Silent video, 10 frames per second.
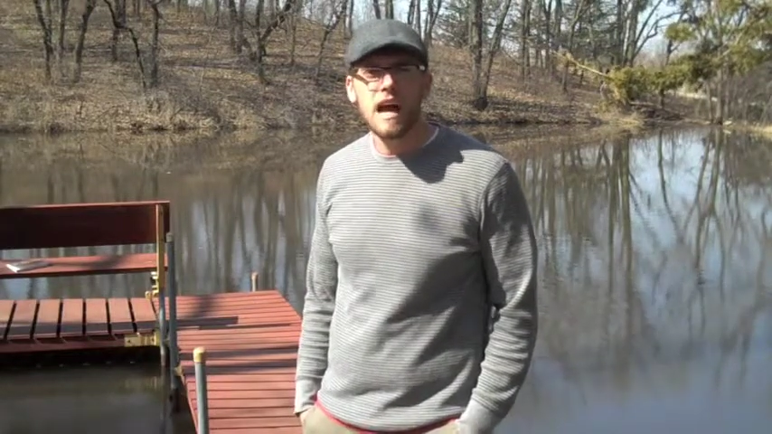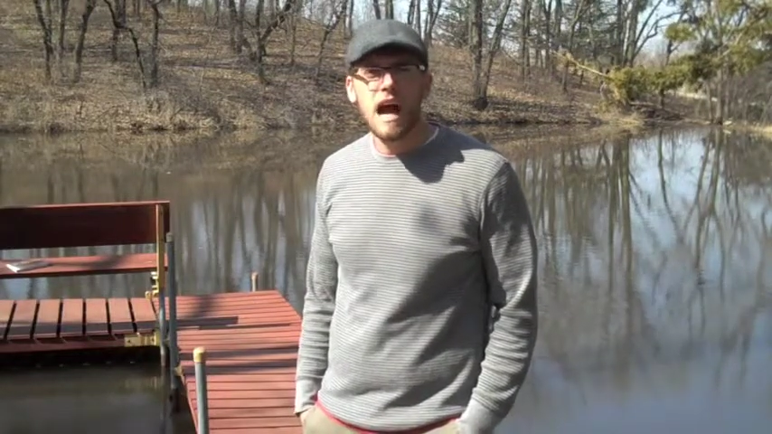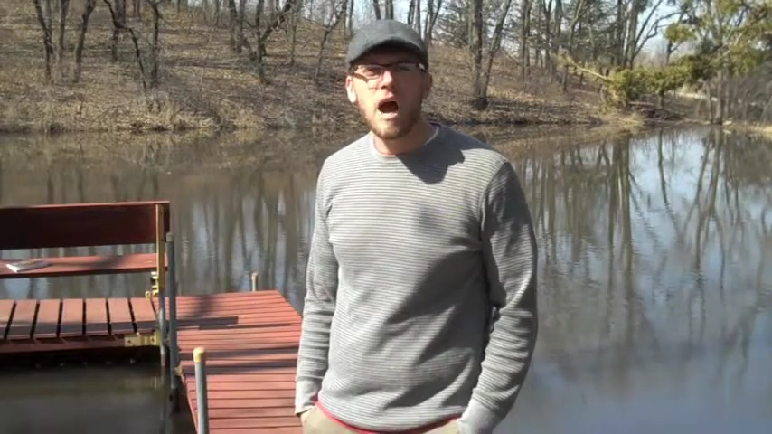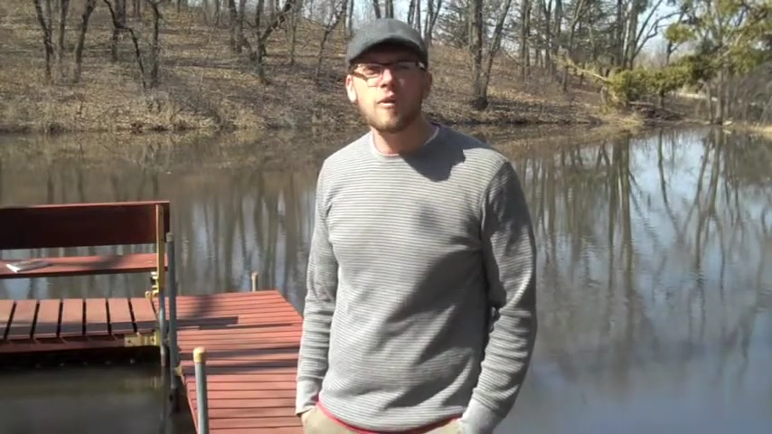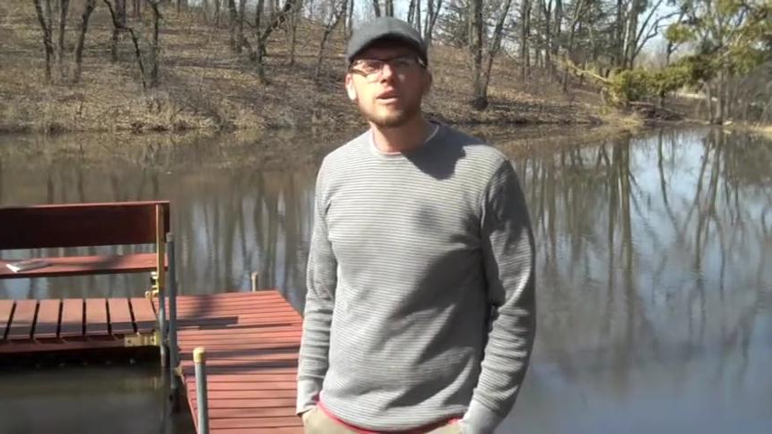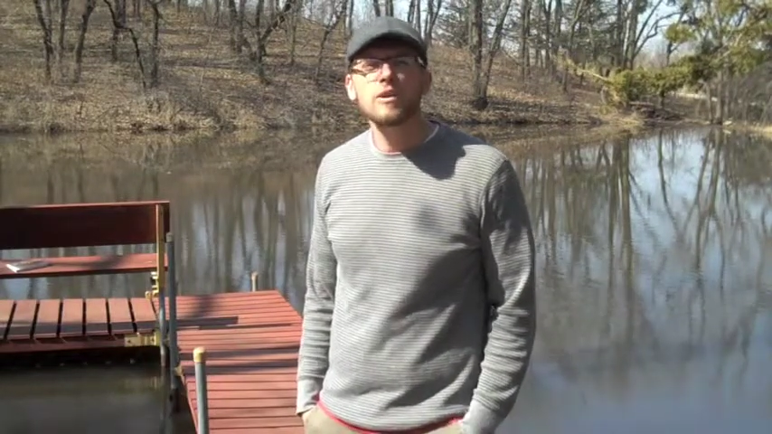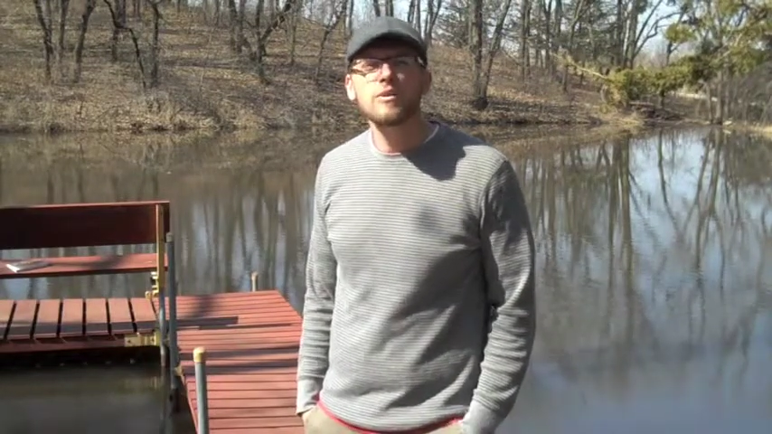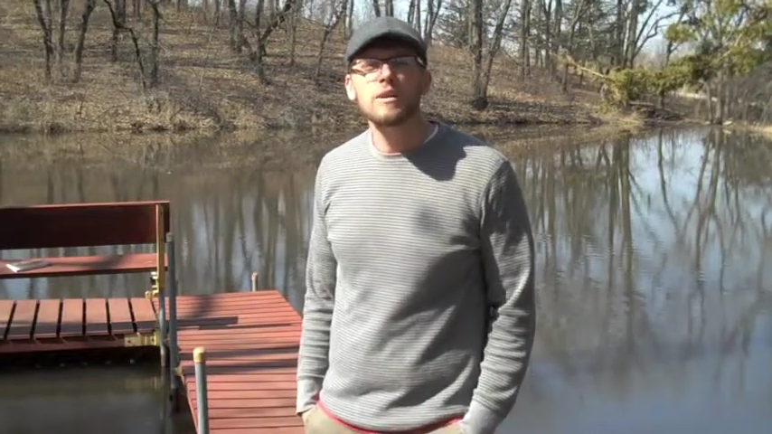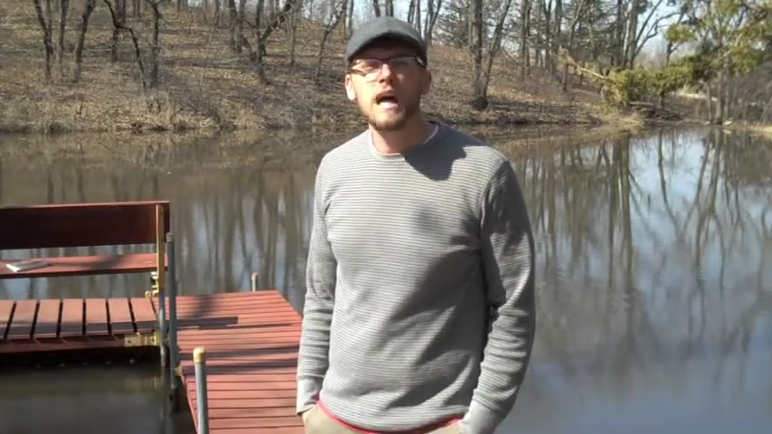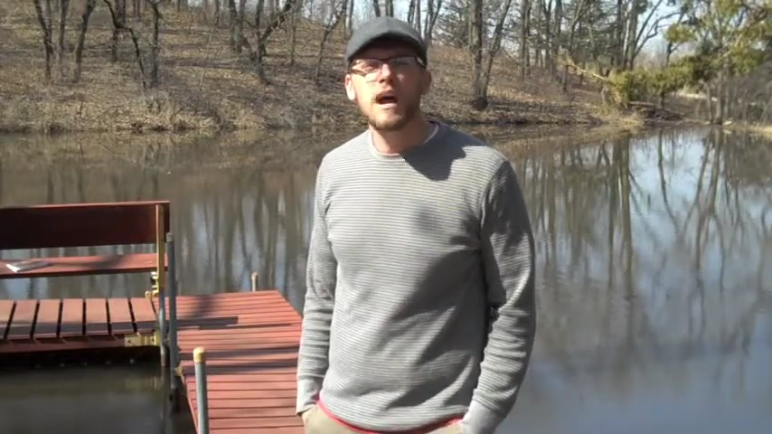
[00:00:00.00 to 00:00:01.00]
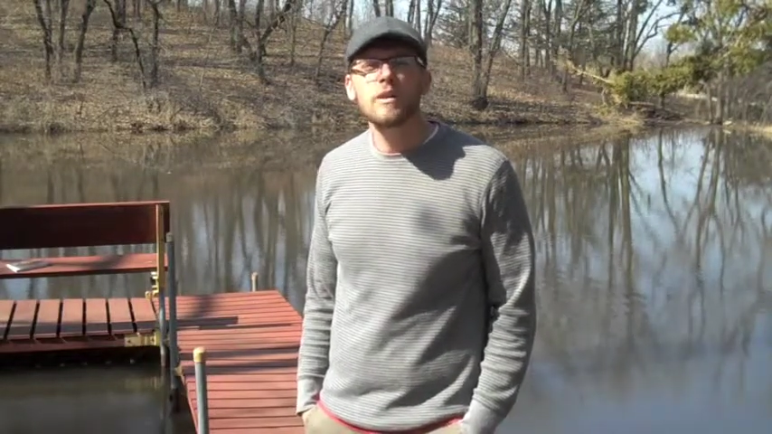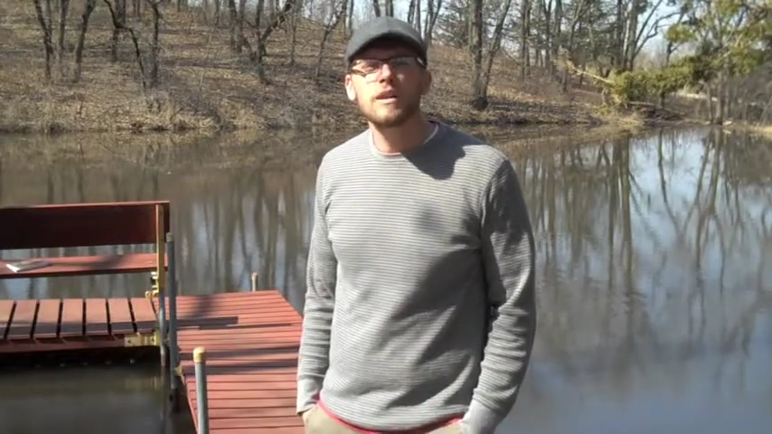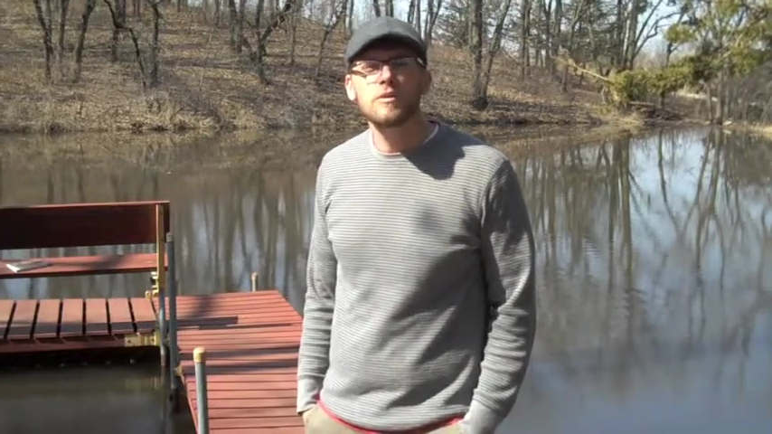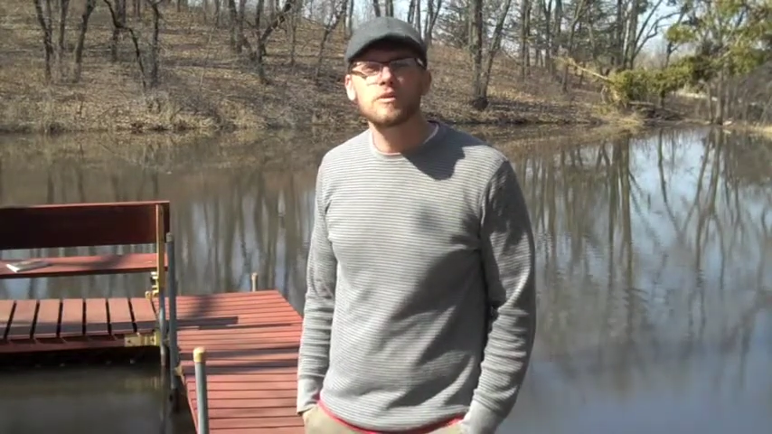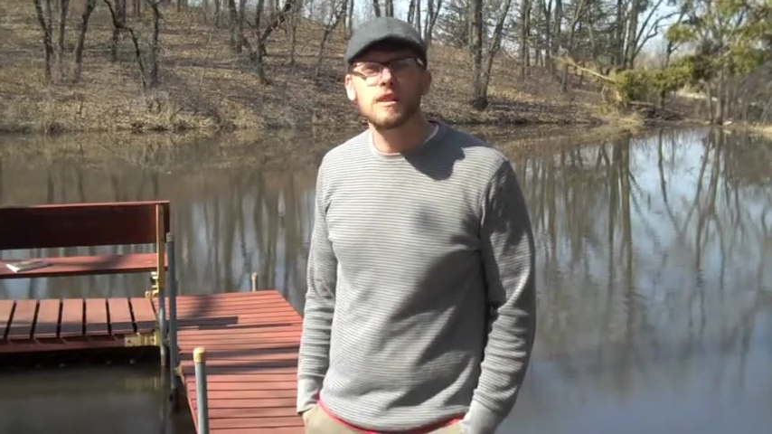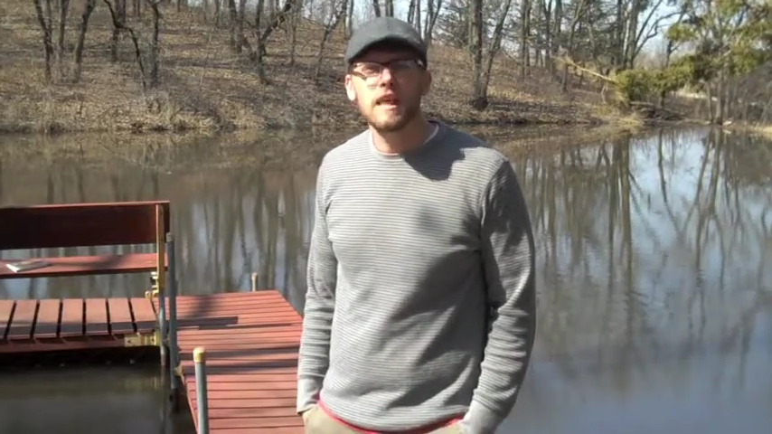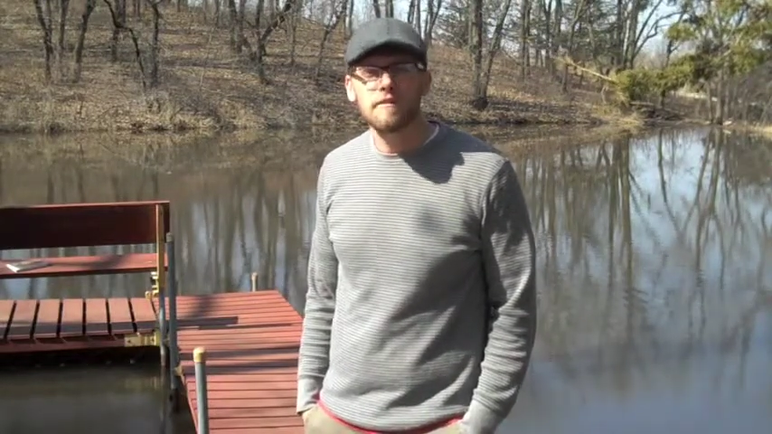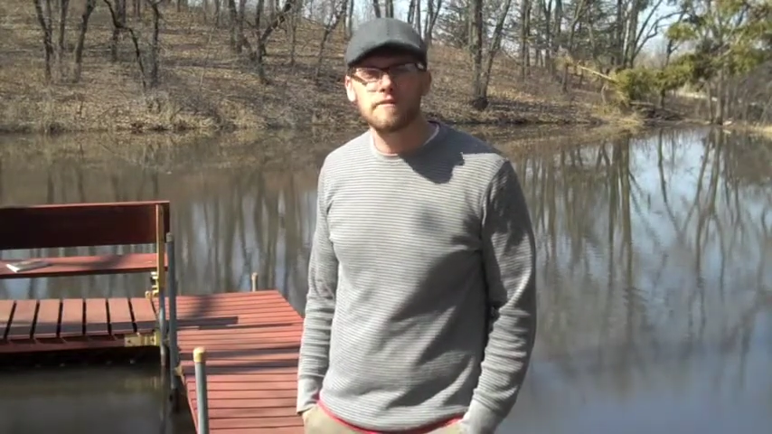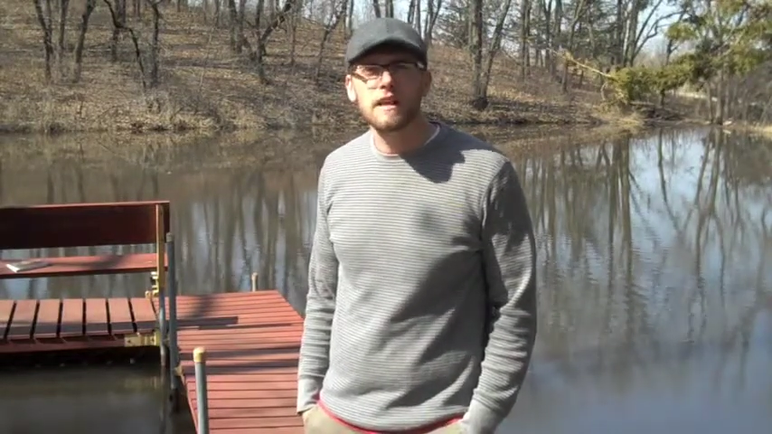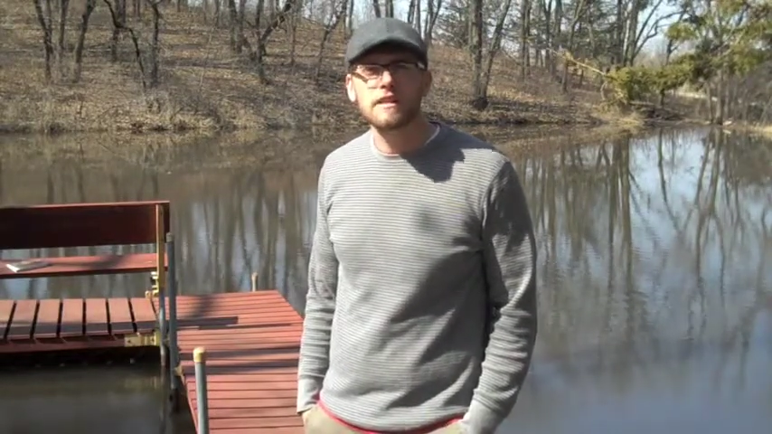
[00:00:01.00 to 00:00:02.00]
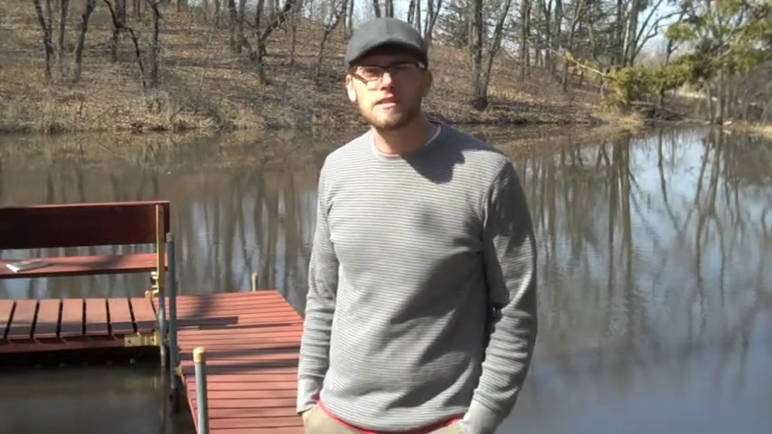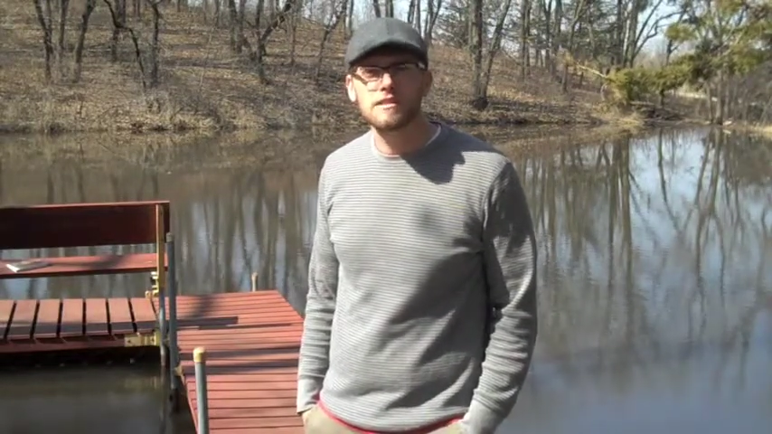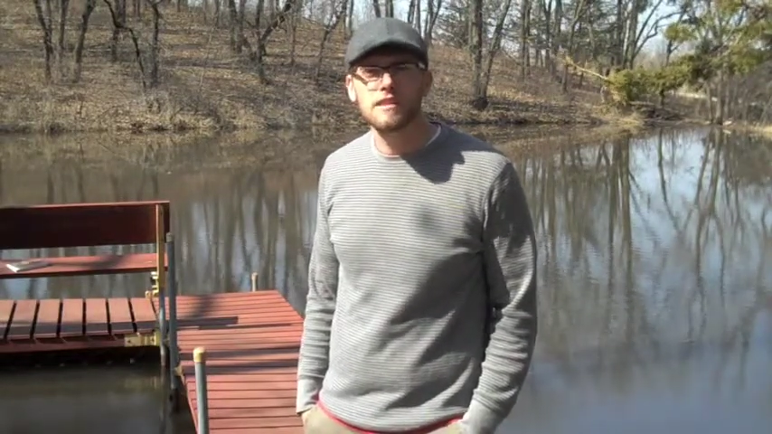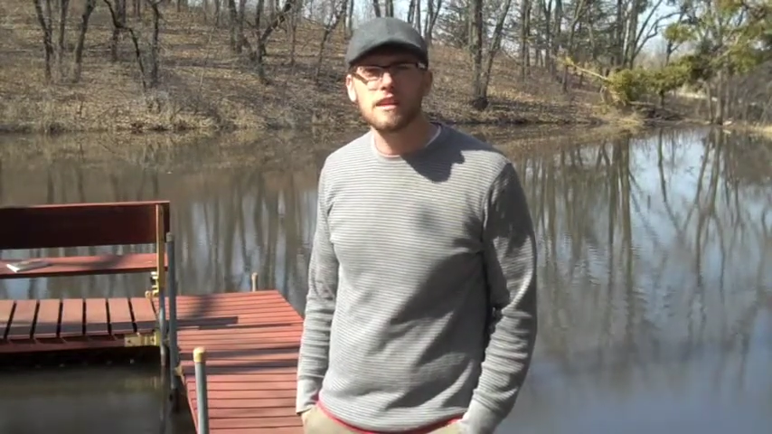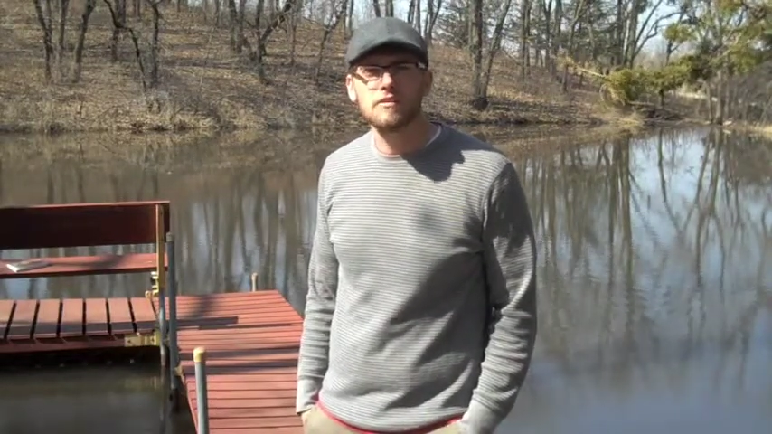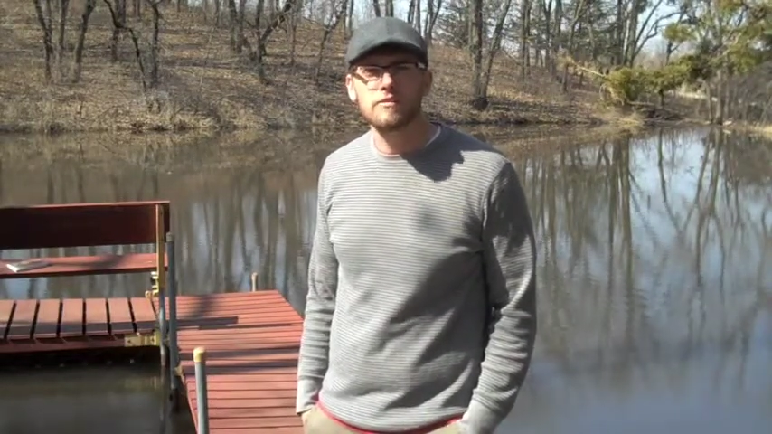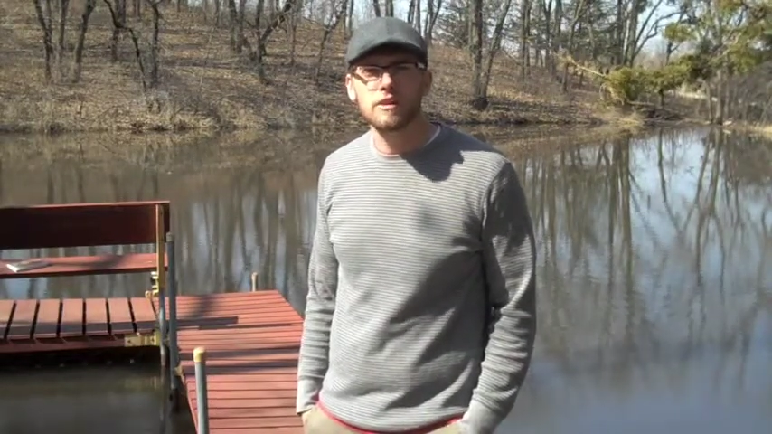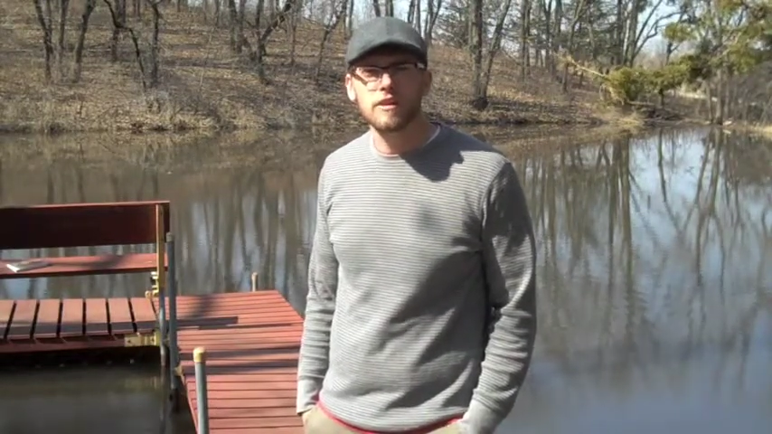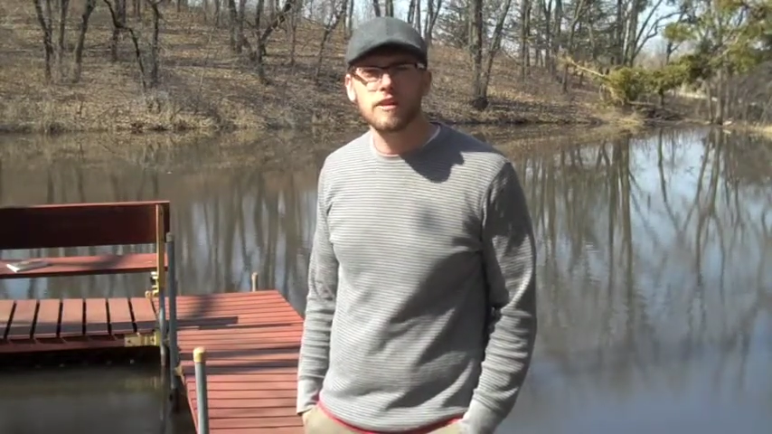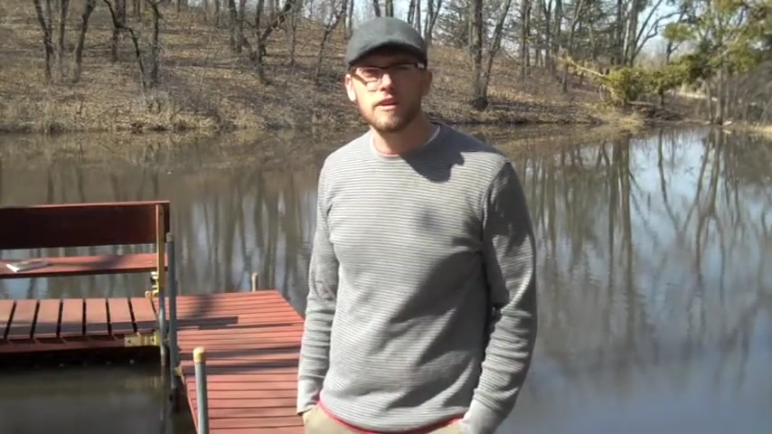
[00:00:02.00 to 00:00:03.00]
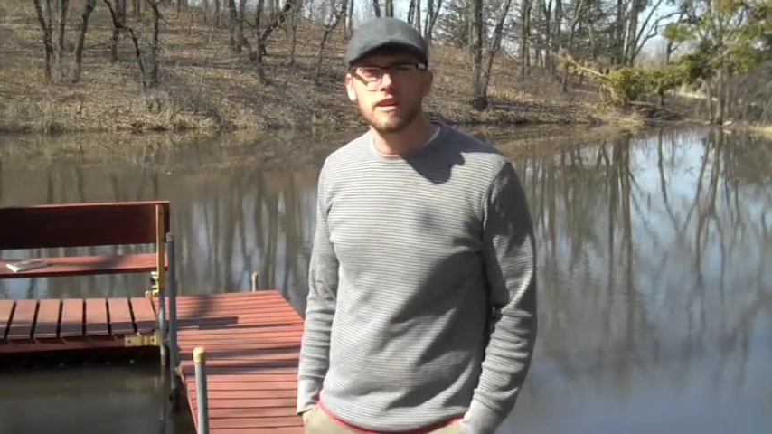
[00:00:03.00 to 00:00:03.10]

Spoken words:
How are you allowing those life lessons that you've learned